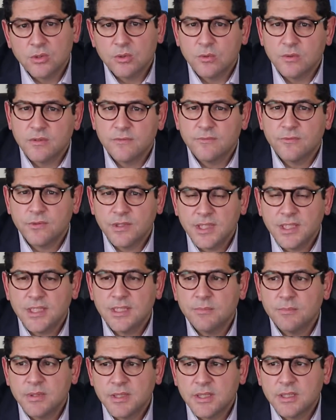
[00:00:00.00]
we've
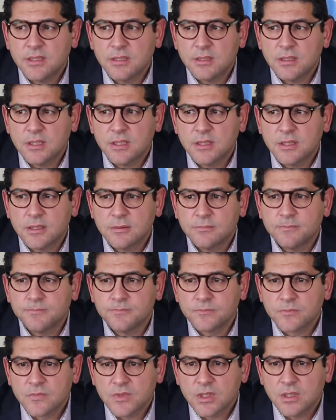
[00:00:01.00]
really been
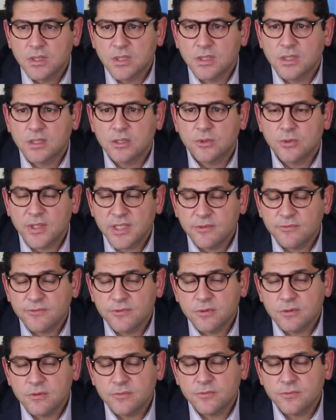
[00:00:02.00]
grateful